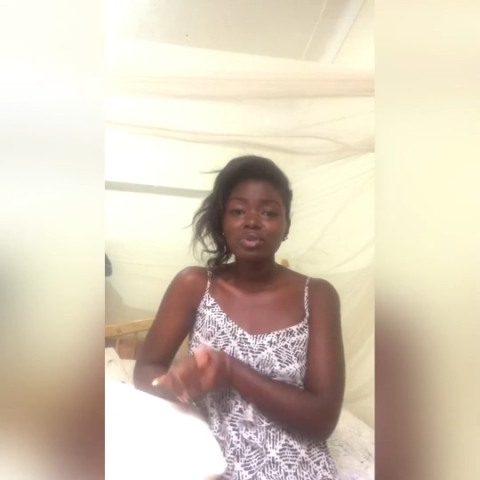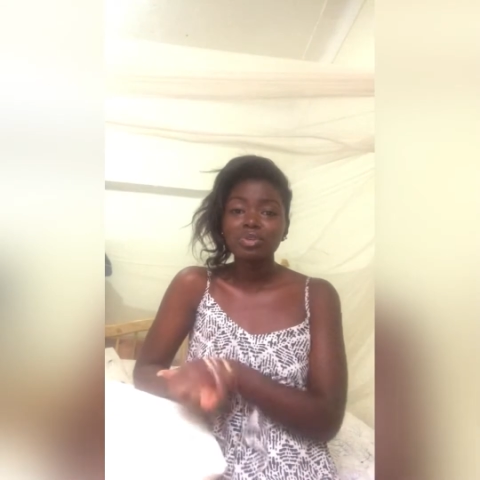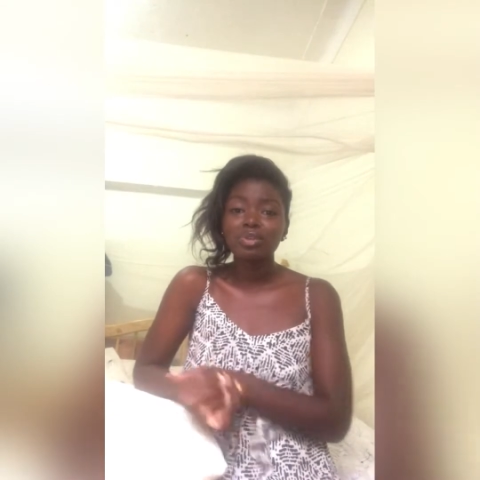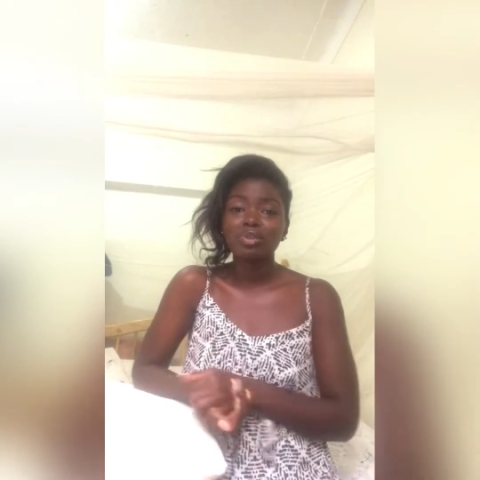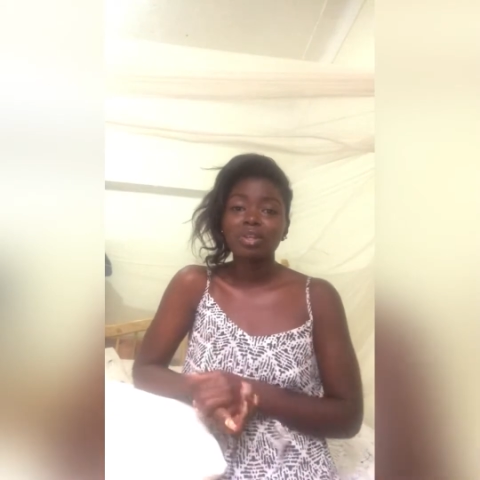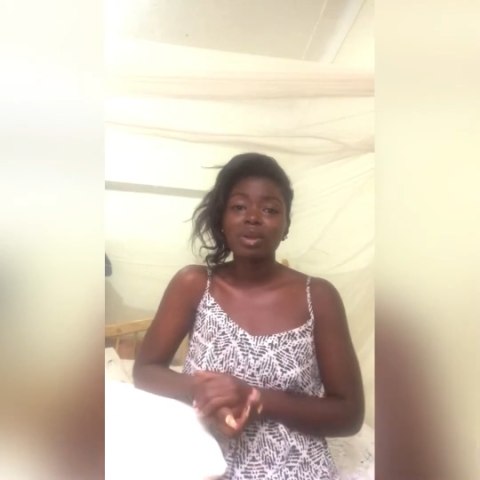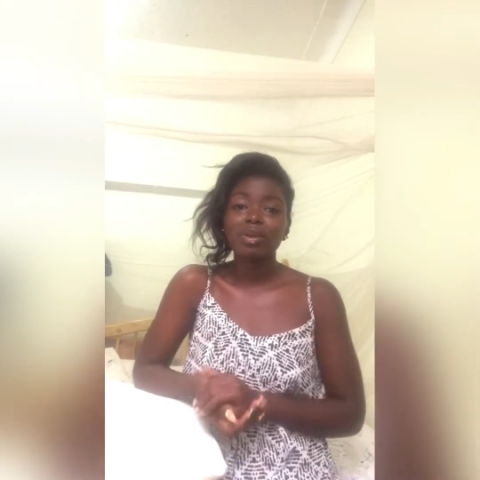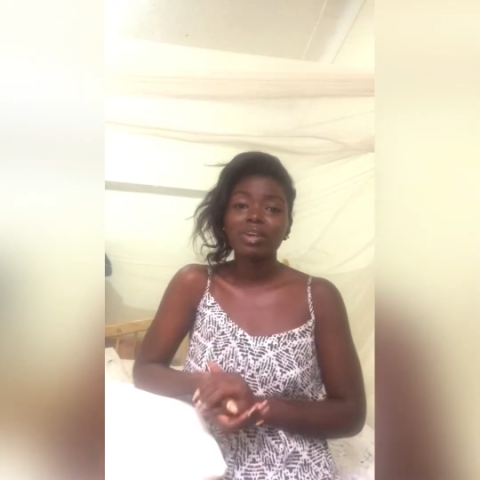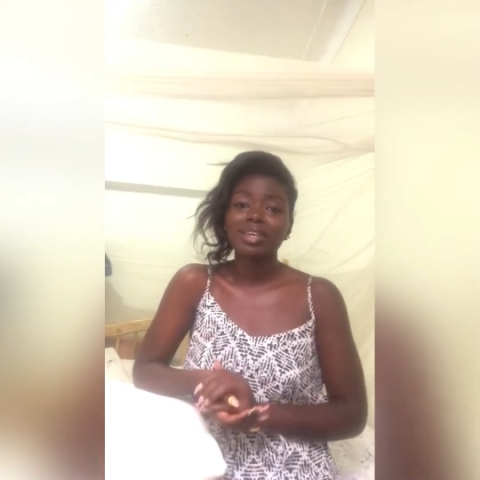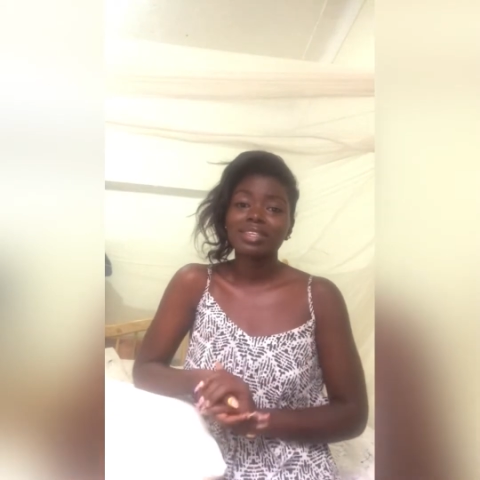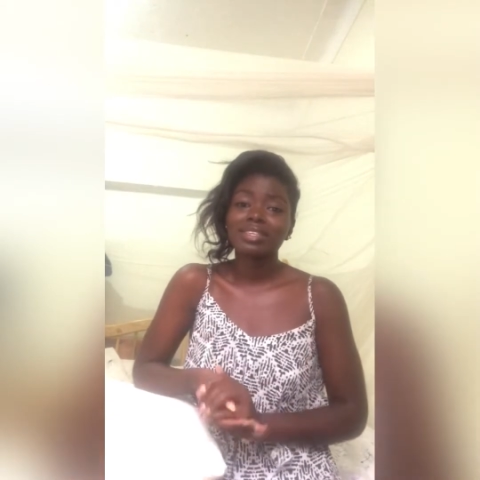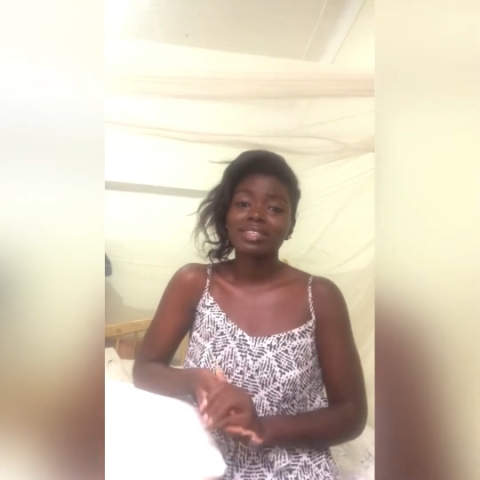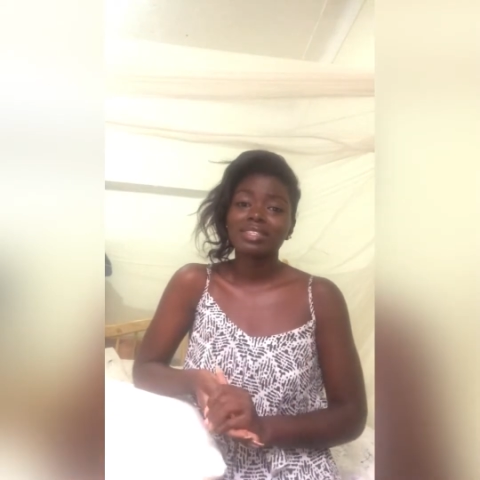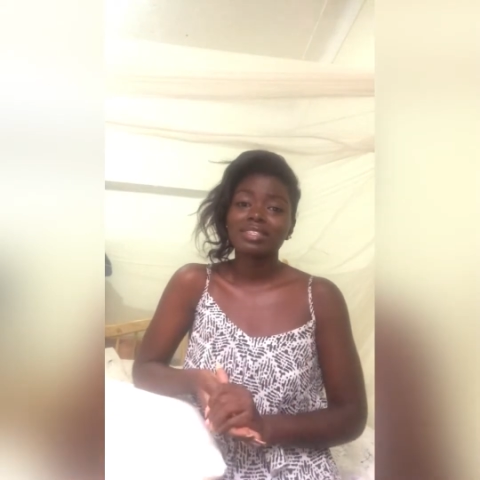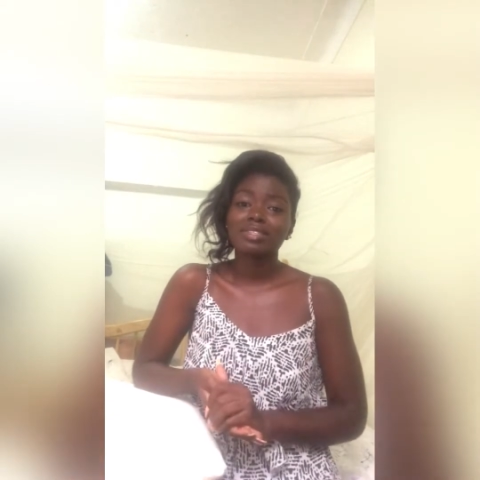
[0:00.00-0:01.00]
you're now
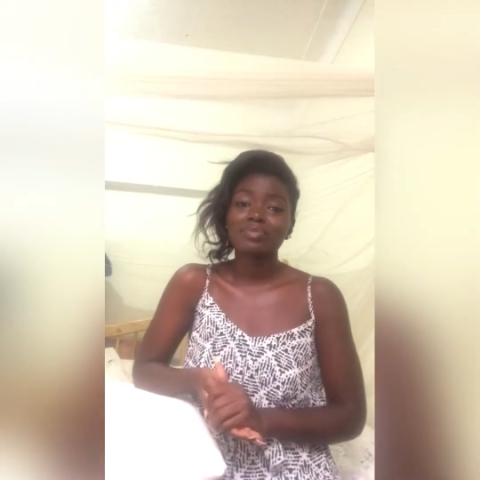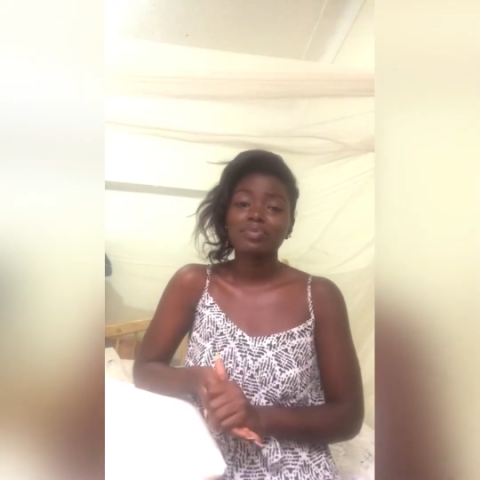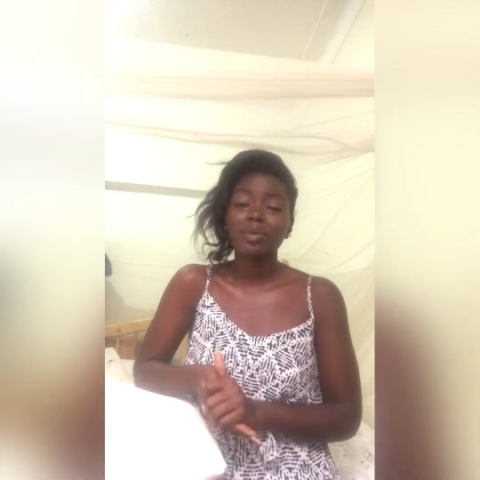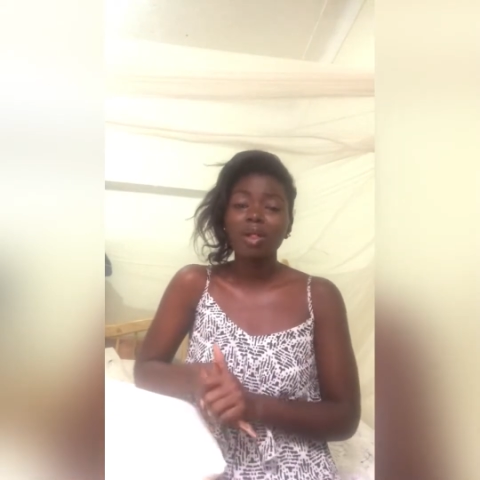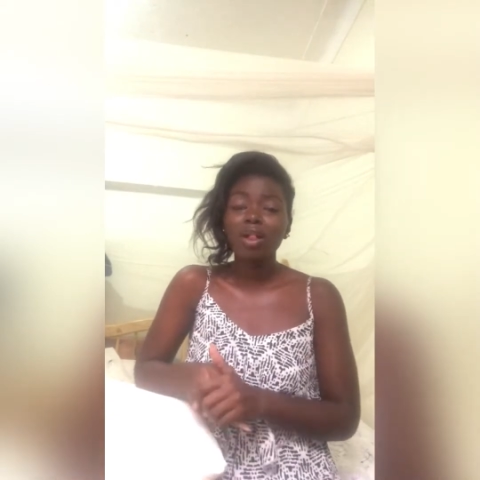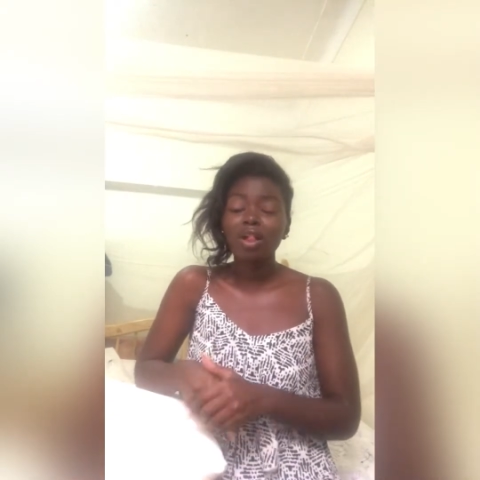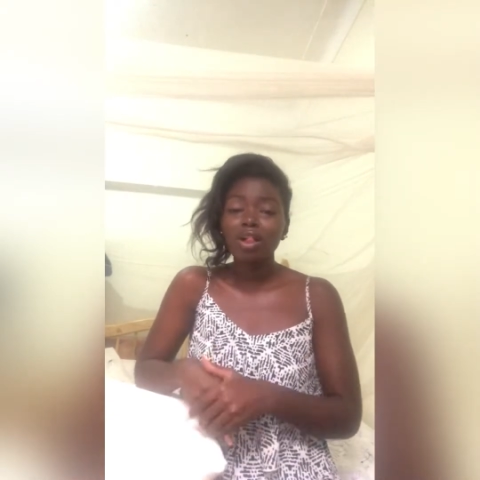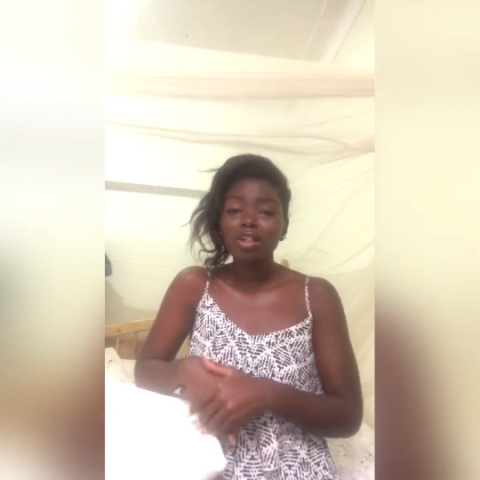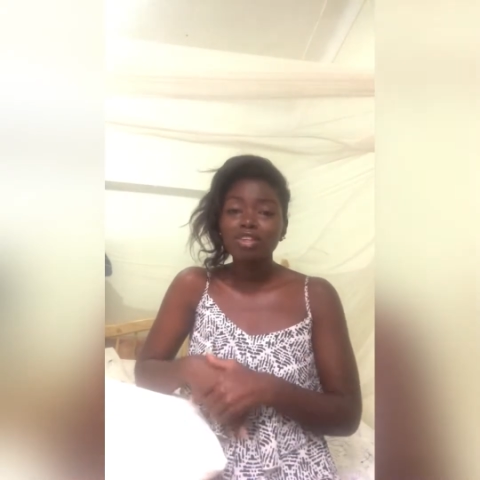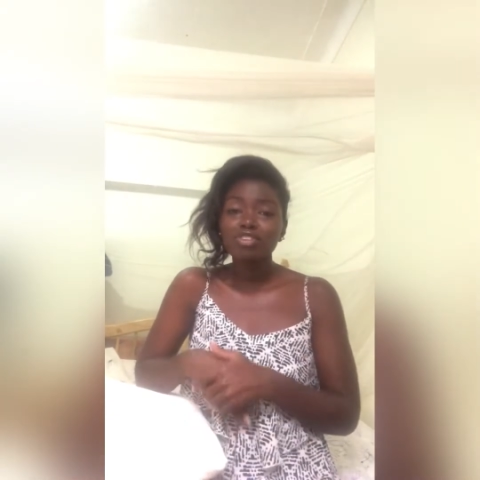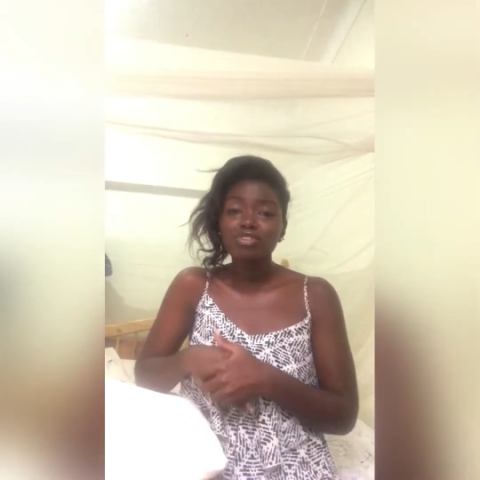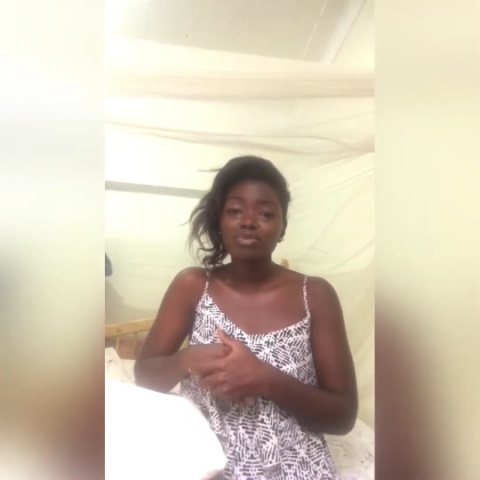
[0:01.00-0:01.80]
getting spoiled.